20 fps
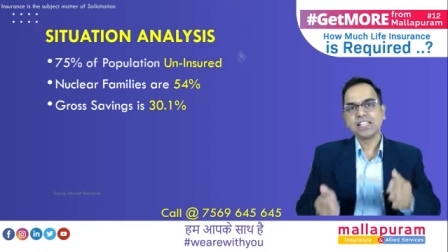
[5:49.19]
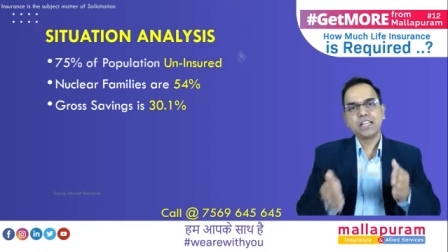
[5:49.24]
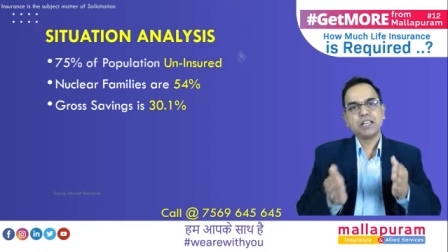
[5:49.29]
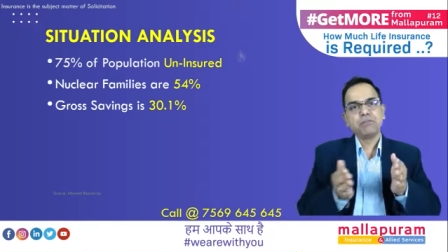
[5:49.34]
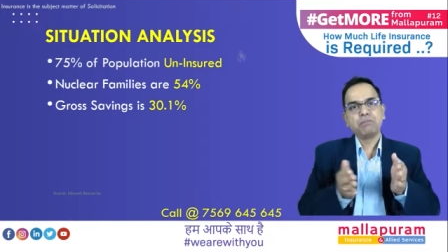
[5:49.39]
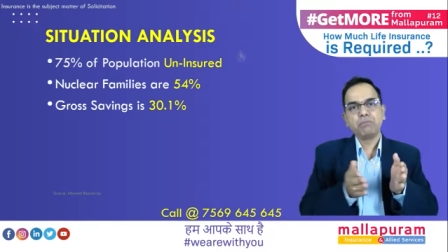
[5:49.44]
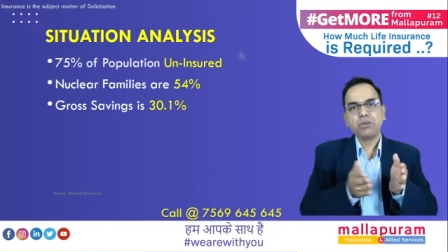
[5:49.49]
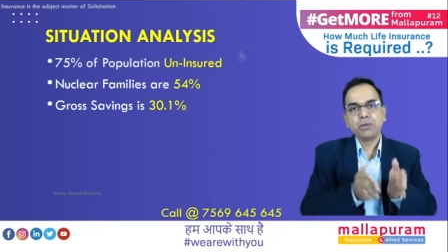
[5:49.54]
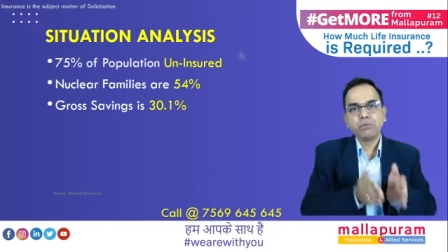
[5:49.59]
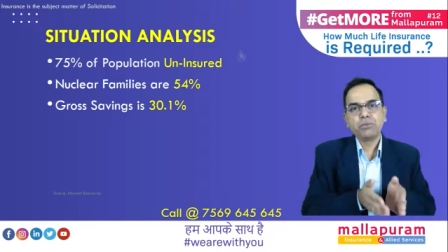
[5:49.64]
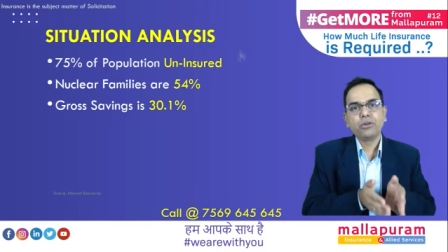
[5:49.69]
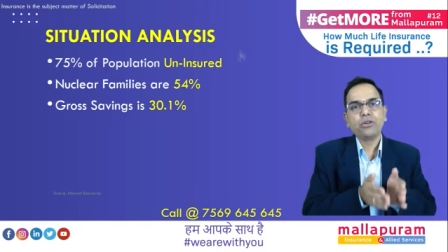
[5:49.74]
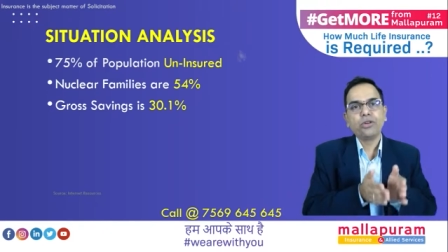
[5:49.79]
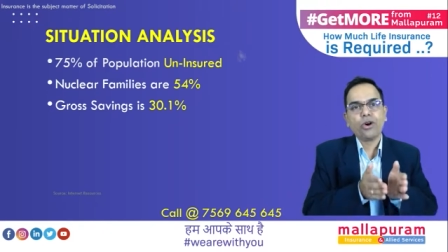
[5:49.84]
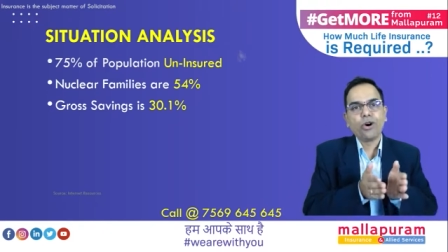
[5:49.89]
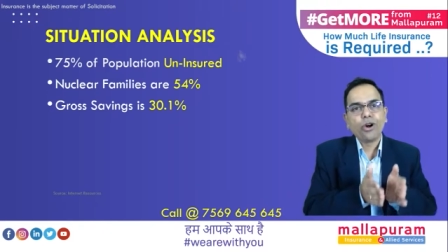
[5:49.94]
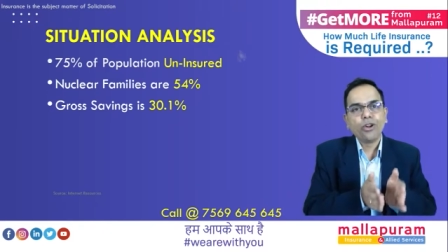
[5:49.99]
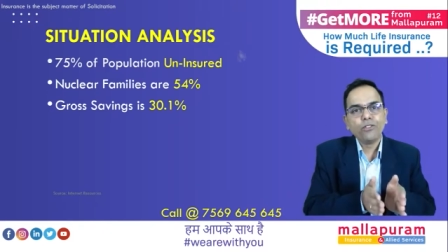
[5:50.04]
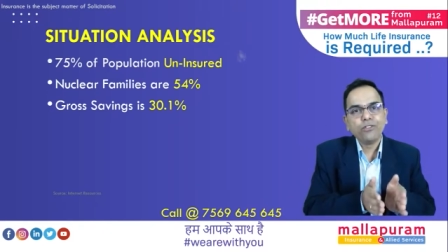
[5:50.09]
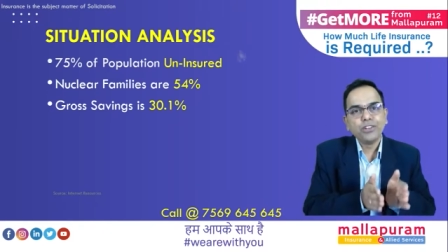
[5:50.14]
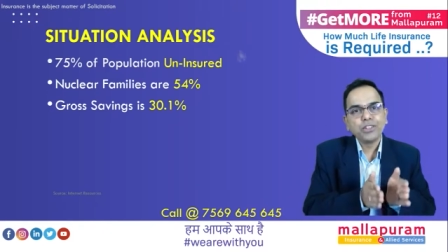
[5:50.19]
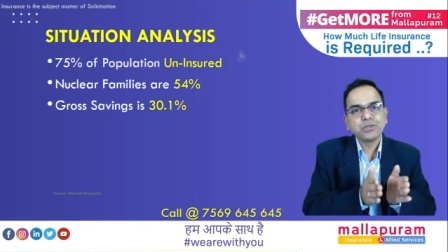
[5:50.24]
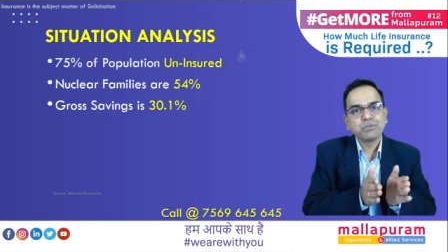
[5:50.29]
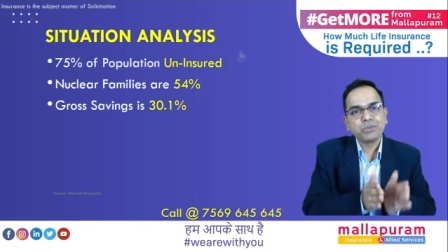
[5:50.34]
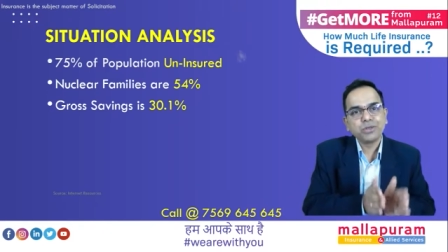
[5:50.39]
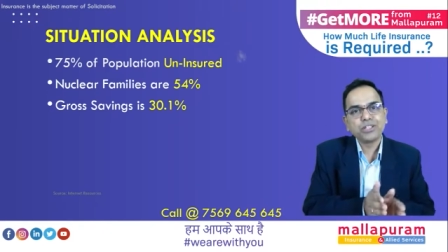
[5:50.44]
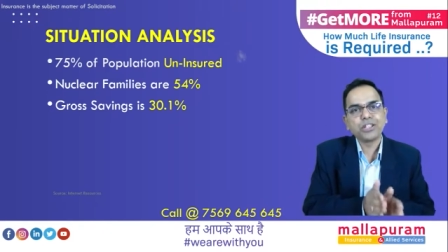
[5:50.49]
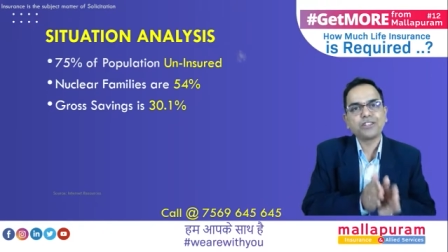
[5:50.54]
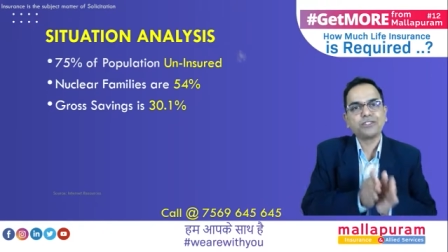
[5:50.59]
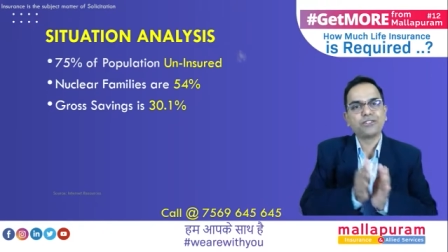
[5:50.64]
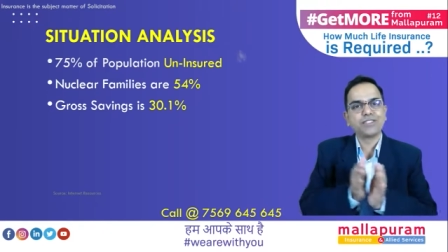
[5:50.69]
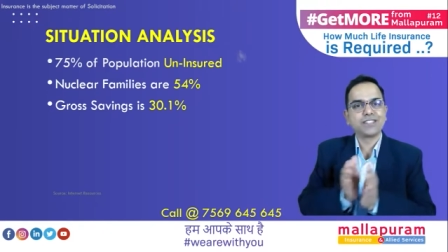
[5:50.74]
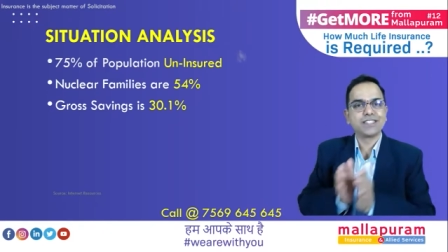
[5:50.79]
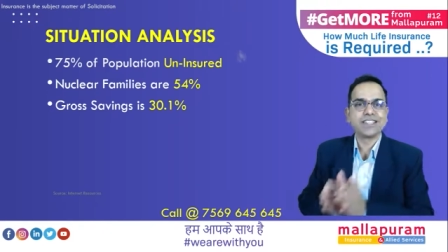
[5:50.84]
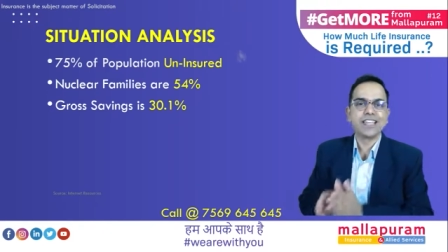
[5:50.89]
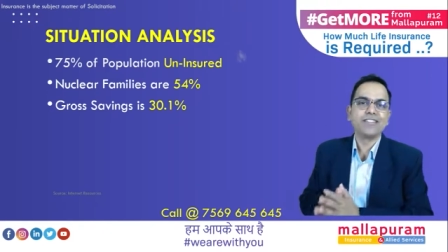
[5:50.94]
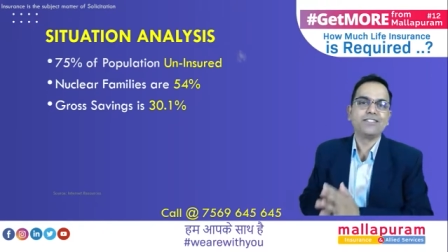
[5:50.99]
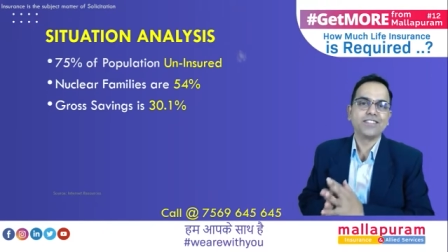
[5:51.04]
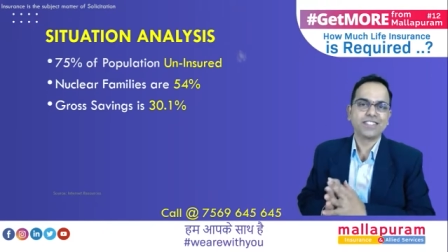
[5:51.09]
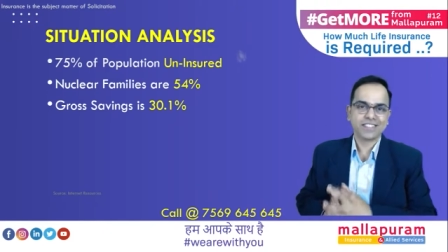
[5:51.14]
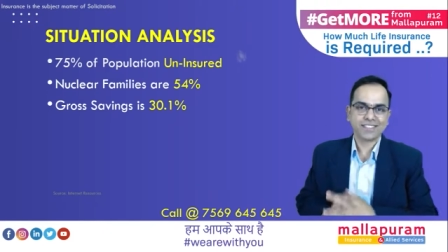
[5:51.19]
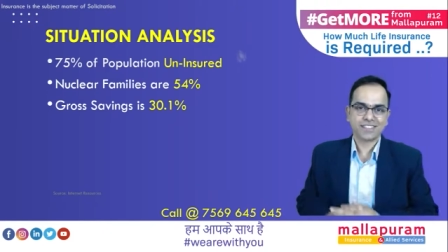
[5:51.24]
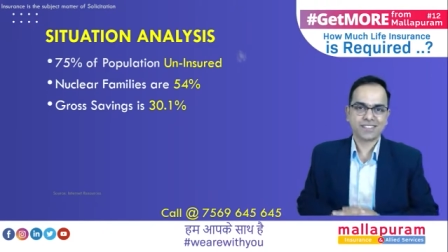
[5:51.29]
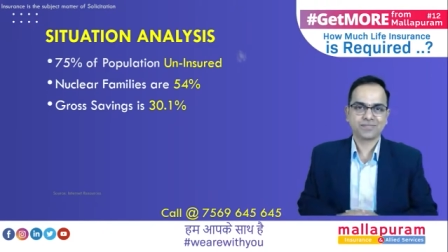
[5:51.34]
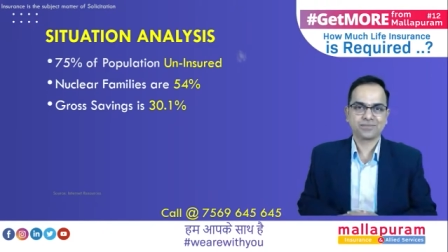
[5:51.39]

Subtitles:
people always put it for savings.